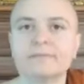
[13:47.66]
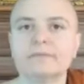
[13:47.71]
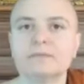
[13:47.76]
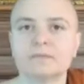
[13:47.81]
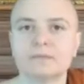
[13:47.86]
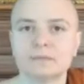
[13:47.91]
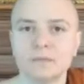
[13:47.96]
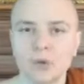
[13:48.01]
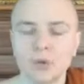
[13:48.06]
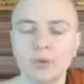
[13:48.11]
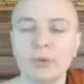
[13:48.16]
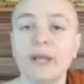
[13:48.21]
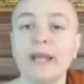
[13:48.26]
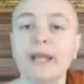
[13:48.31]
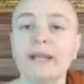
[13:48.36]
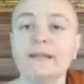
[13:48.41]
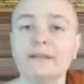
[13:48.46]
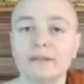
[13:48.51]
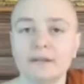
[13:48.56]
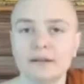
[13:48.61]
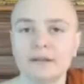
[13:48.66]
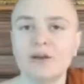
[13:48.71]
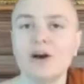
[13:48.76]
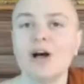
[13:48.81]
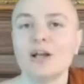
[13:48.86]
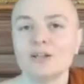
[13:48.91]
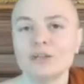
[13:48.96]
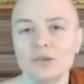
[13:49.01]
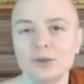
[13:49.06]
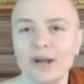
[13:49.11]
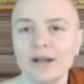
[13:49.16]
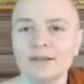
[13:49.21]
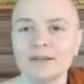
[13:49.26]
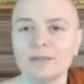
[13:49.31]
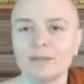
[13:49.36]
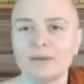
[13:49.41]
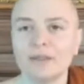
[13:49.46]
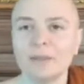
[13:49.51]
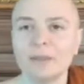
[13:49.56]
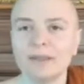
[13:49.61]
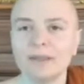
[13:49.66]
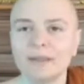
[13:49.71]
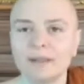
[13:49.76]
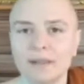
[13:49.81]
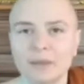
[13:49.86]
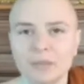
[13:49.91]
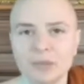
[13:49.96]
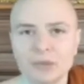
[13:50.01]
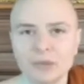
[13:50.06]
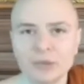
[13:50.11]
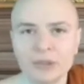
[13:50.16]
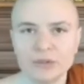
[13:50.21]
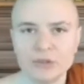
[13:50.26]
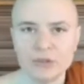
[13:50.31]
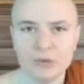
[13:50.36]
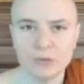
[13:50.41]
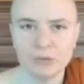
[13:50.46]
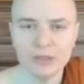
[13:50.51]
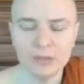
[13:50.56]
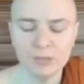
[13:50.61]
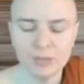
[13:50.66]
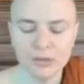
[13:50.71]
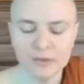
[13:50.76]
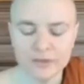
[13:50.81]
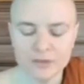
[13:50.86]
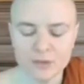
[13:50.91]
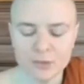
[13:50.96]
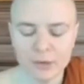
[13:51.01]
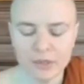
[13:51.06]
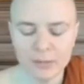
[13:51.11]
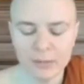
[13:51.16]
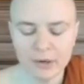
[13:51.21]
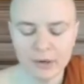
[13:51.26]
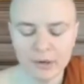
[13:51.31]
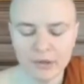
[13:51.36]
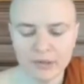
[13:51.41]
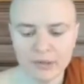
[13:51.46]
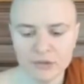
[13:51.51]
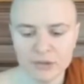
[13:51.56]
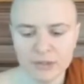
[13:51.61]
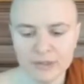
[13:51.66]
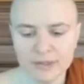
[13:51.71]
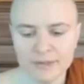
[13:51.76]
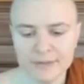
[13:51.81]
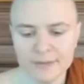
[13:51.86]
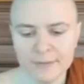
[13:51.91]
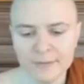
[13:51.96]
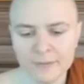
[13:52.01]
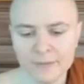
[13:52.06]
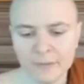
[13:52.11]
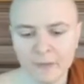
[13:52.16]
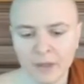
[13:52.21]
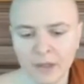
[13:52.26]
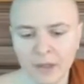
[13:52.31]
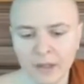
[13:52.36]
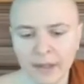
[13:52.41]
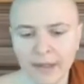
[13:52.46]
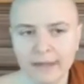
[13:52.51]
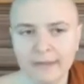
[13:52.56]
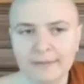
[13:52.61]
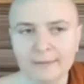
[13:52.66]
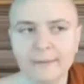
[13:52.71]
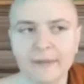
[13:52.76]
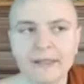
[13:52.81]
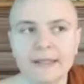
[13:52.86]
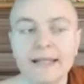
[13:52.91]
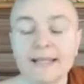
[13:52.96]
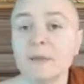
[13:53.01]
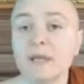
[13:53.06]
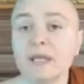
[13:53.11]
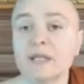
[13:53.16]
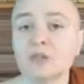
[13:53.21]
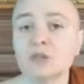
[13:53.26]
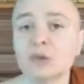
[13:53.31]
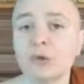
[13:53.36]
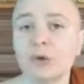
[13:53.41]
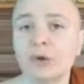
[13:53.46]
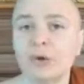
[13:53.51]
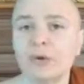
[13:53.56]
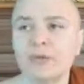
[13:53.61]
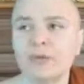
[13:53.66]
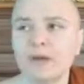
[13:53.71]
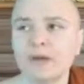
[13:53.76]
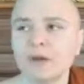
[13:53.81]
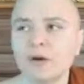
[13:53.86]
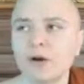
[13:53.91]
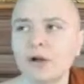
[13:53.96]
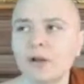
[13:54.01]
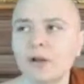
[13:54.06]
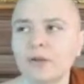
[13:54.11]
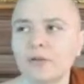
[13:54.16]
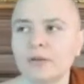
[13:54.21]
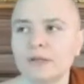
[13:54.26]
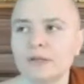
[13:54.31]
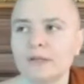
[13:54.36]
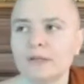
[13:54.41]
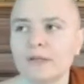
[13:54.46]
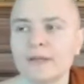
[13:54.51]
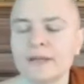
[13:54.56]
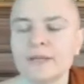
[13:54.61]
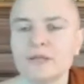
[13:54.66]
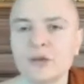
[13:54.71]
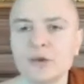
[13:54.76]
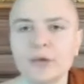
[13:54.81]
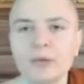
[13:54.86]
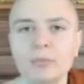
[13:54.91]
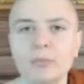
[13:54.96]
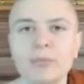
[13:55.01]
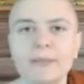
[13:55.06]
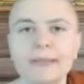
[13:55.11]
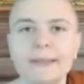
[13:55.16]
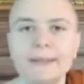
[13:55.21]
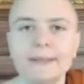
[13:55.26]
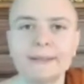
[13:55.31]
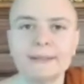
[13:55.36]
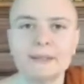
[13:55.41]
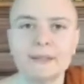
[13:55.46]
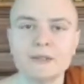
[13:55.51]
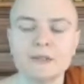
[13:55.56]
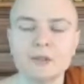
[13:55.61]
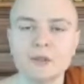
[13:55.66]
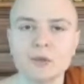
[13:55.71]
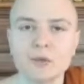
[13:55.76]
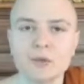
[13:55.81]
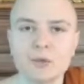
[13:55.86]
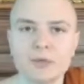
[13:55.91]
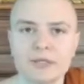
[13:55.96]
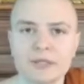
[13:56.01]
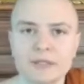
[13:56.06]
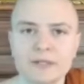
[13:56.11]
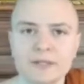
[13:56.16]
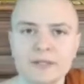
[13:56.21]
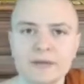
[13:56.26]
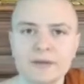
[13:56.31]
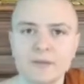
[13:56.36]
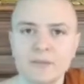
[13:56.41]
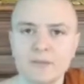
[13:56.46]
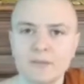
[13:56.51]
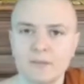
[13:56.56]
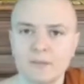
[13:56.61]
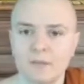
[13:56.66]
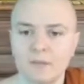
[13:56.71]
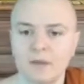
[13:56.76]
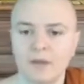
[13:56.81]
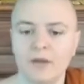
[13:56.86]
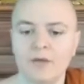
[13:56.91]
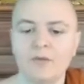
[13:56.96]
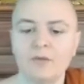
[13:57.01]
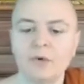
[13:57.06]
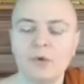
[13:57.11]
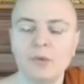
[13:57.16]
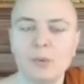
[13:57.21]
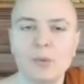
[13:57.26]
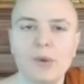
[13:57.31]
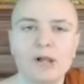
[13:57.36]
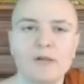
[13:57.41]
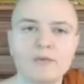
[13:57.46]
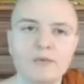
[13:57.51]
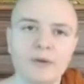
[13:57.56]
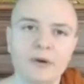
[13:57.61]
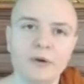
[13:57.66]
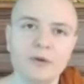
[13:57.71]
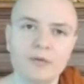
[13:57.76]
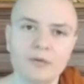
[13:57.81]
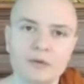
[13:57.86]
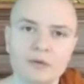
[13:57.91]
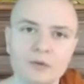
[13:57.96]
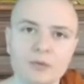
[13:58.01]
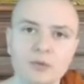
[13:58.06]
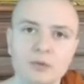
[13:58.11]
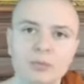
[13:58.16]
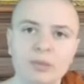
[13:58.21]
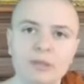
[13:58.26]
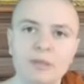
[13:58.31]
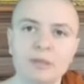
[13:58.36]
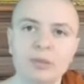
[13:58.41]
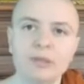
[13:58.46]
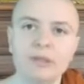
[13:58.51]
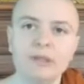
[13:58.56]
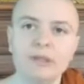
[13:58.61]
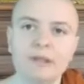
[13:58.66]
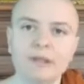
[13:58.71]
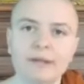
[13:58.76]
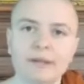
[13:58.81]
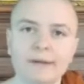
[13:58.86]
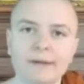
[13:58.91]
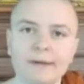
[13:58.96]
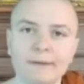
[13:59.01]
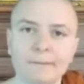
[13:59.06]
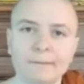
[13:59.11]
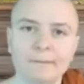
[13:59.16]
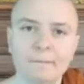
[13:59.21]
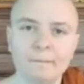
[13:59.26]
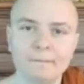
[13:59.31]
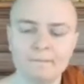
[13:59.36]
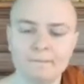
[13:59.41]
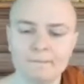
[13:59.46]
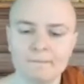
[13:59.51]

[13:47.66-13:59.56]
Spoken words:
create a contract fundamentally between 2 people. That's what a marriage is. And let's make sure that all these things are in place. So it's for the welfare of the 2 people in